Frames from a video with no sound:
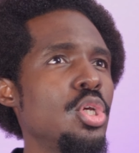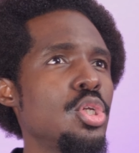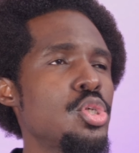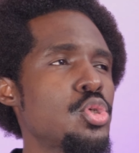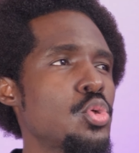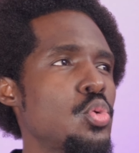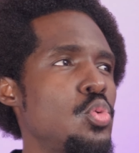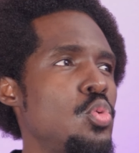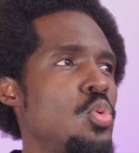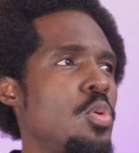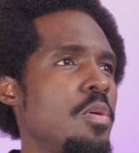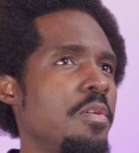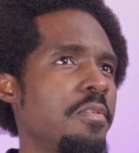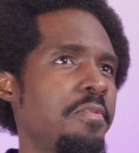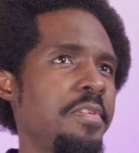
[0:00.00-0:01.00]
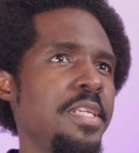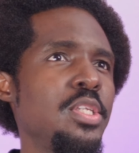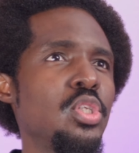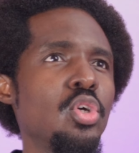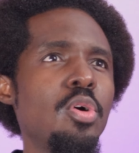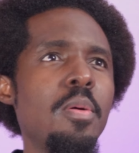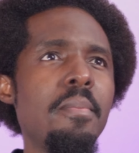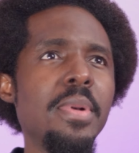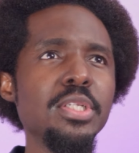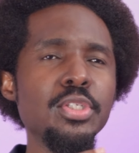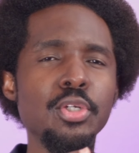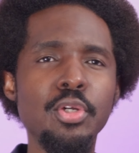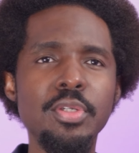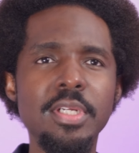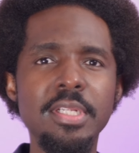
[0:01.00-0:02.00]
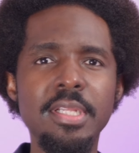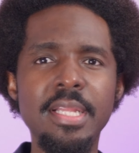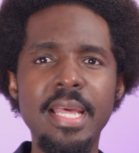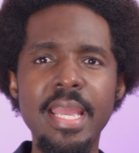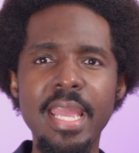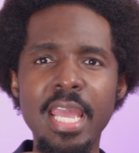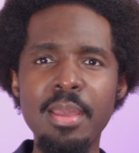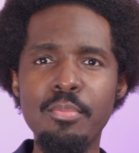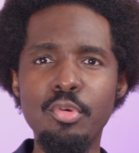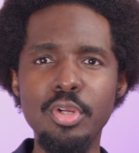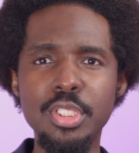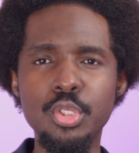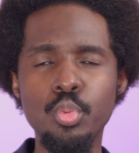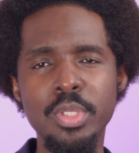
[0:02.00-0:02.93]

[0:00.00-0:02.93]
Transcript: through fetal maternal hemorrhage,